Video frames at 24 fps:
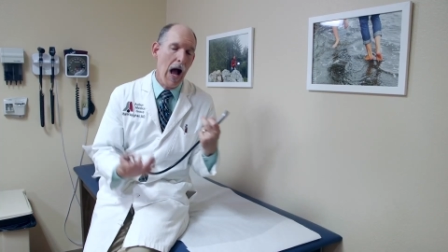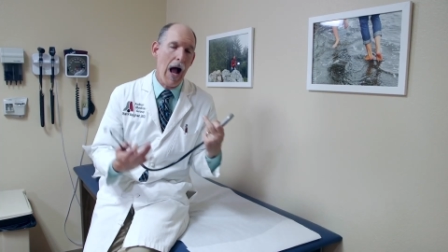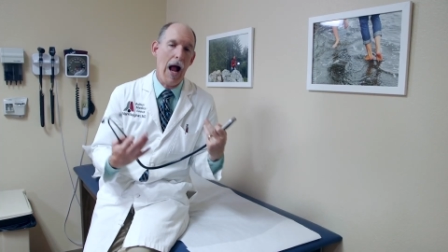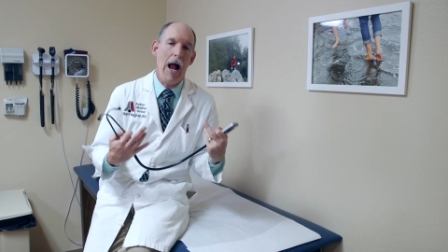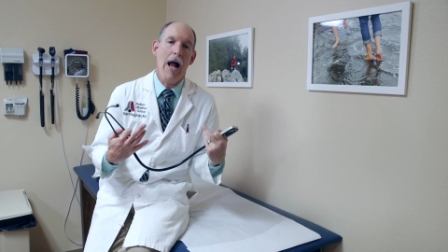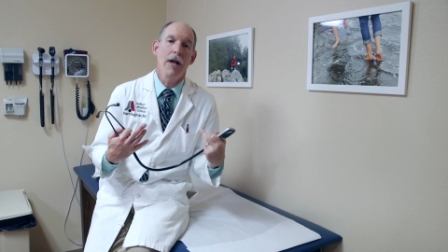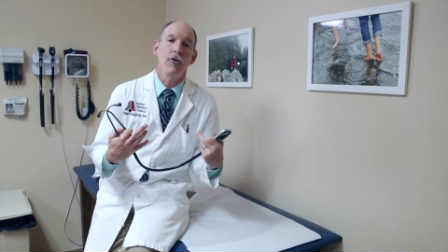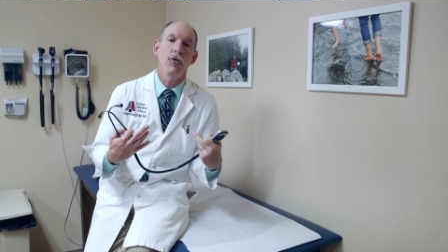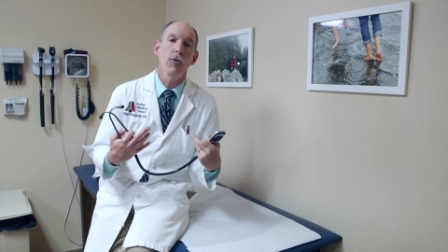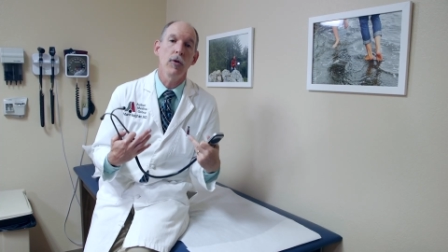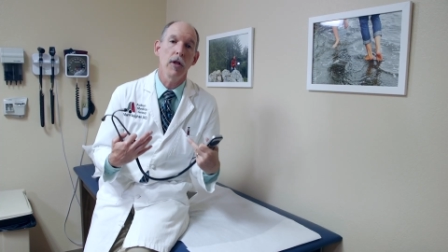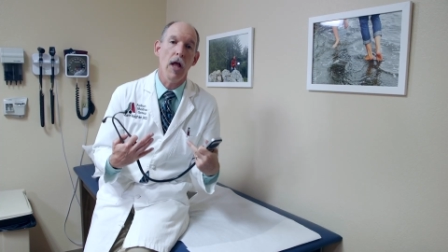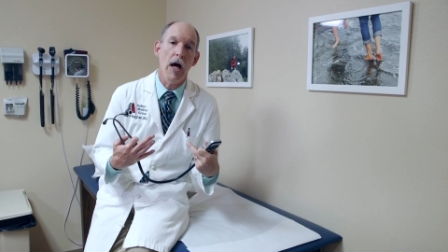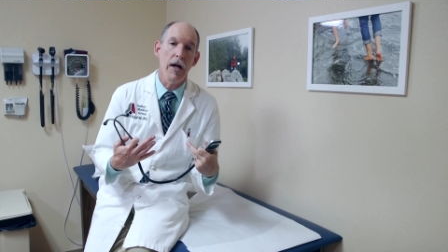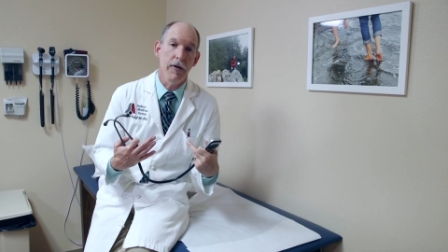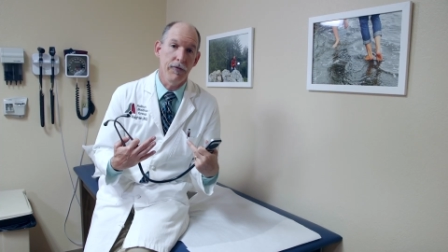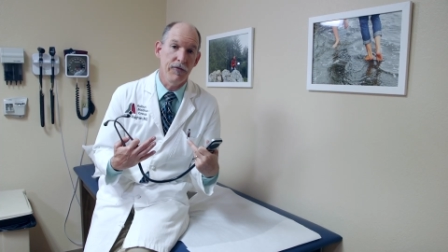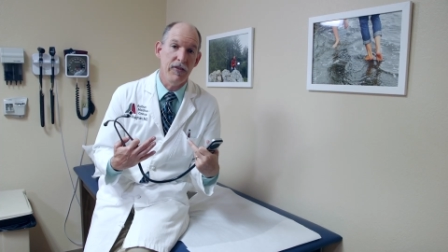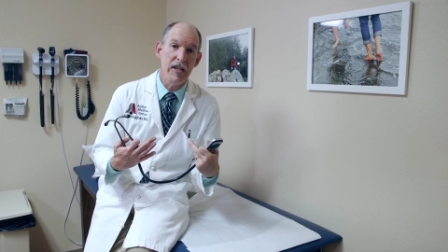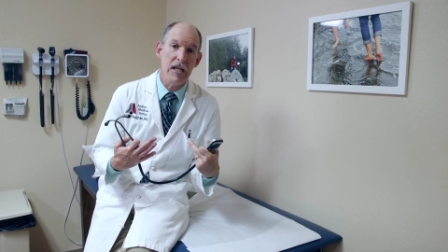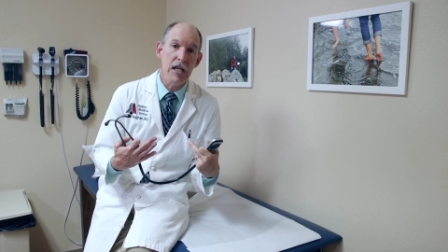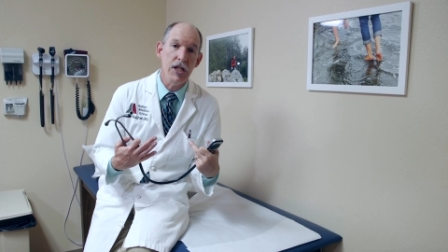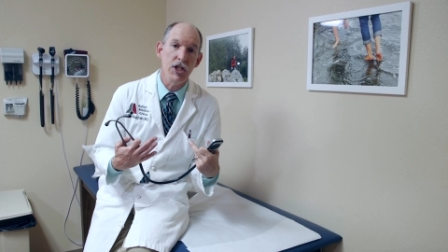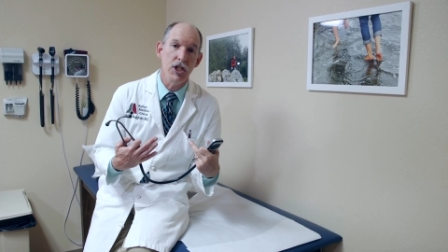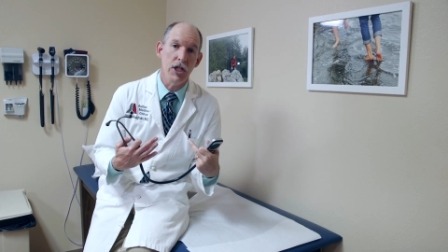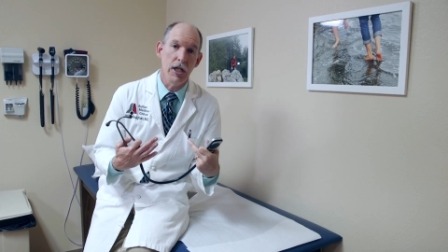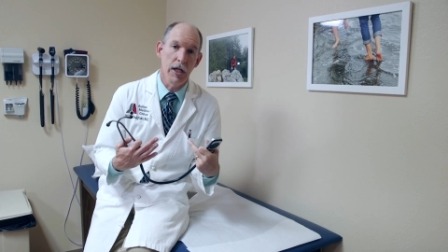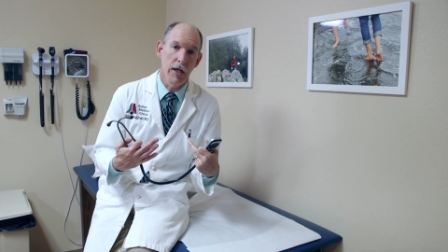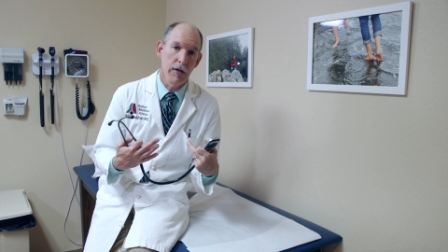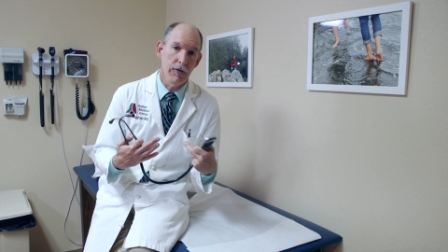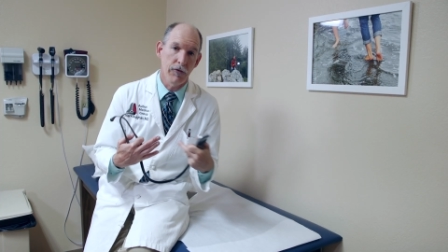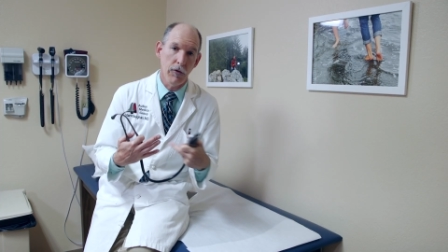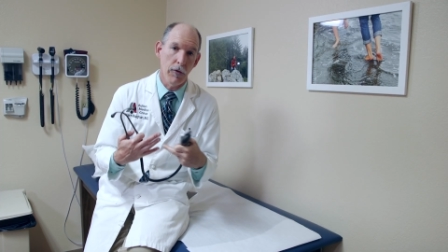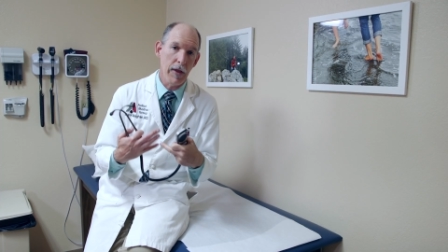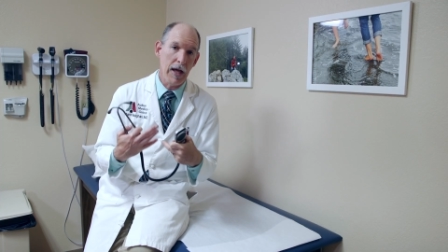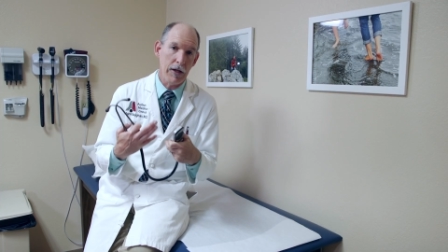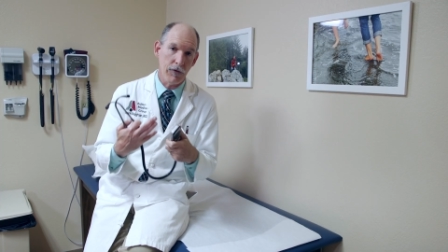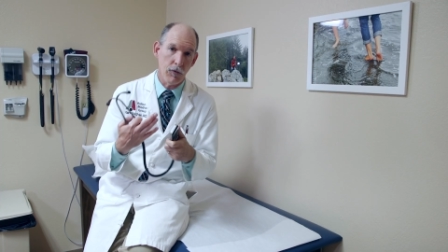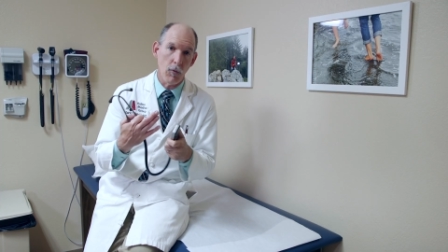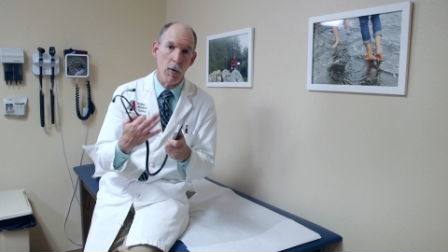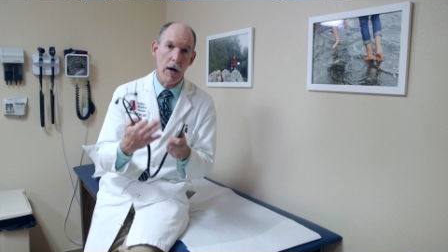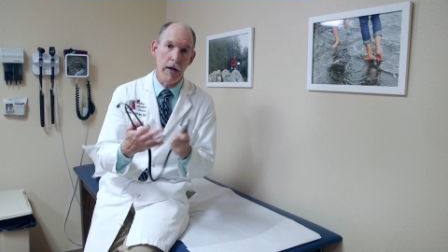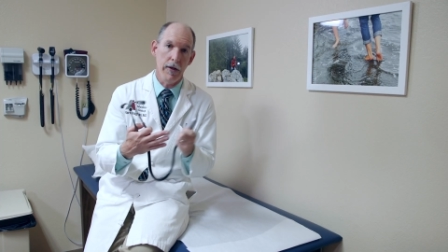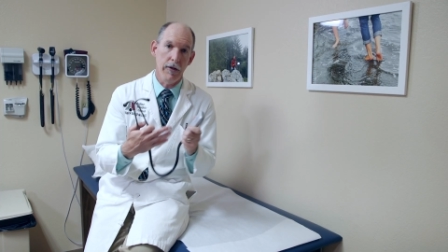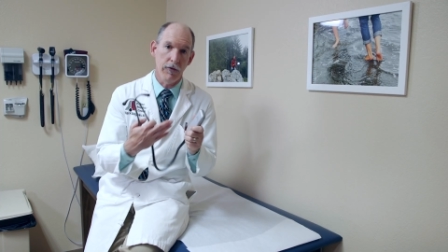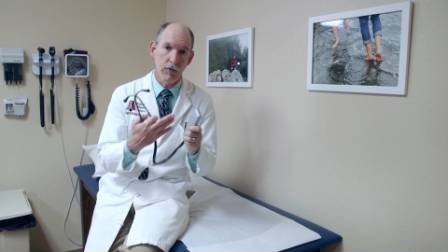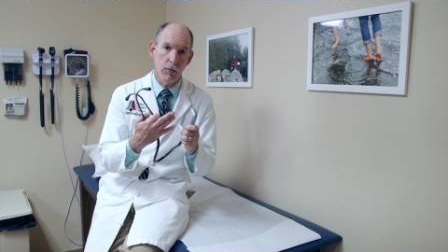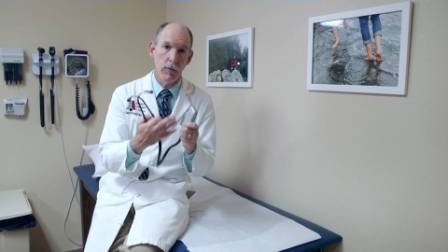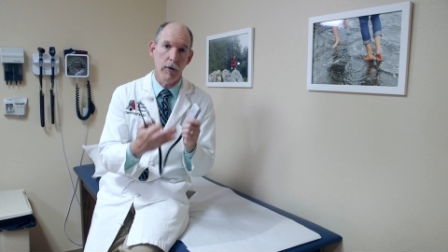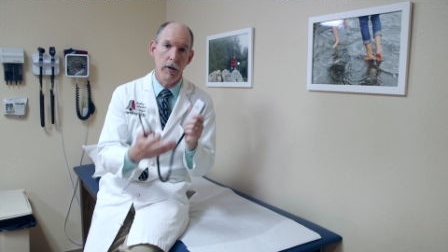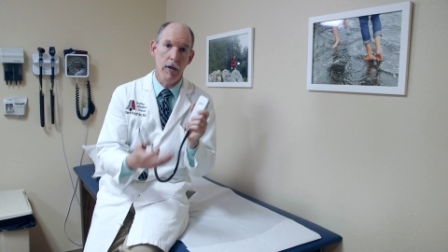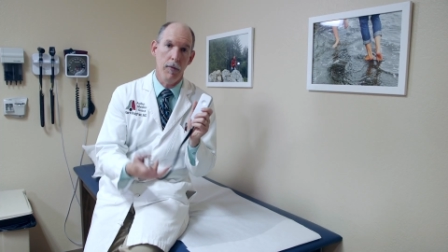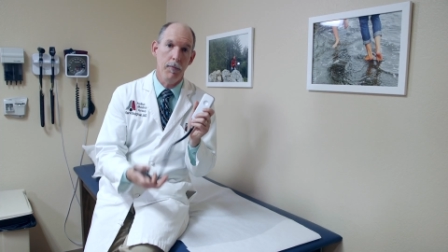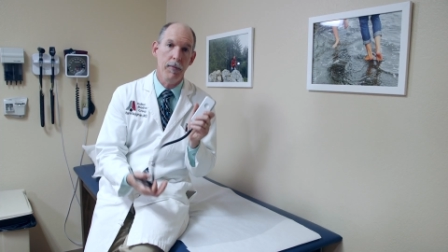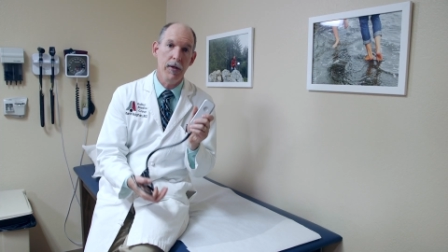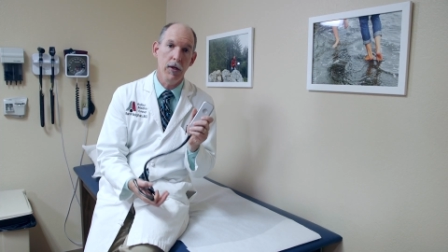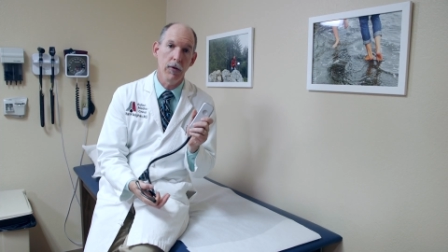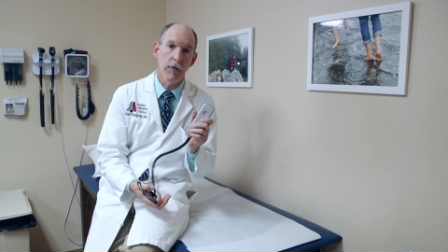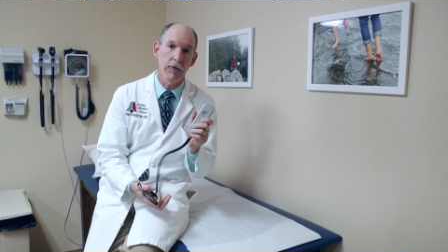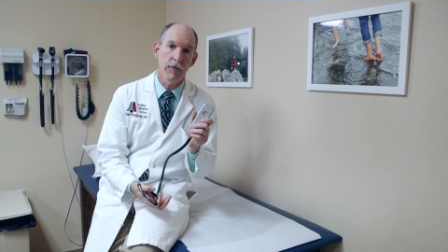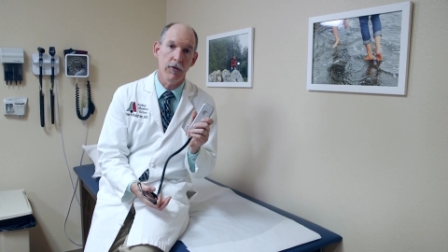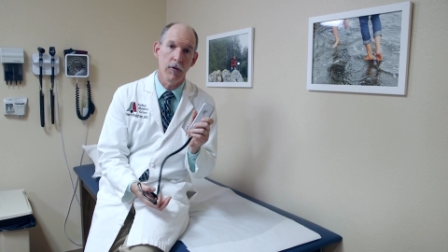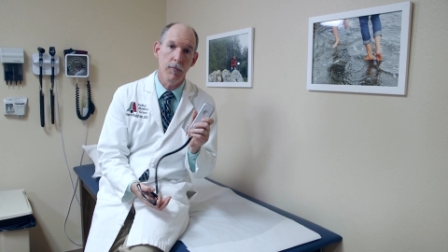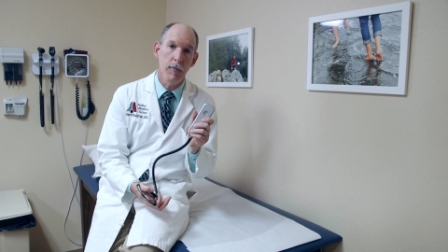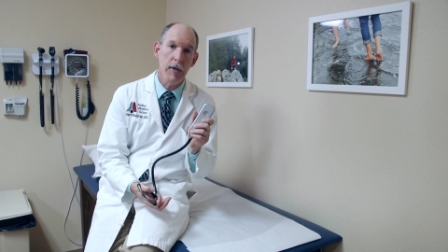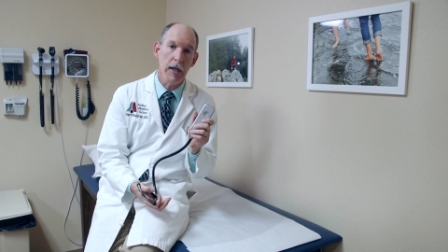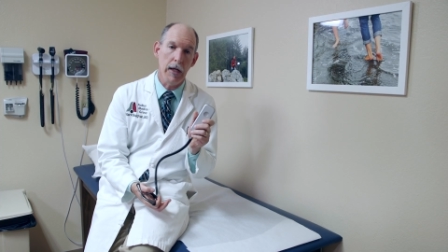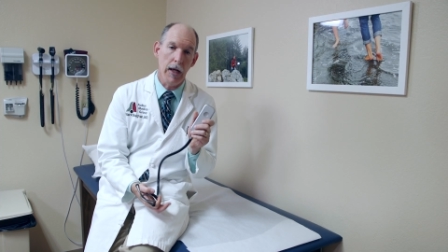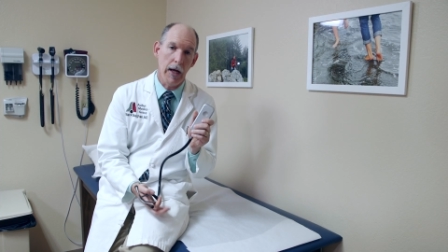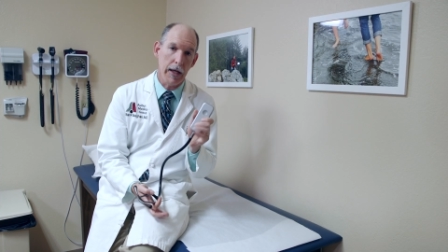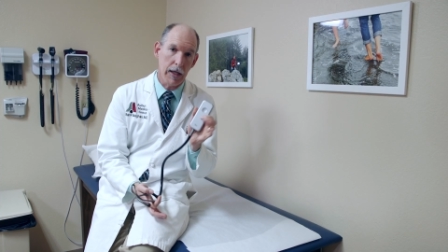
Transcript: I do a lot of teaching, and so that's why this really appeals to me.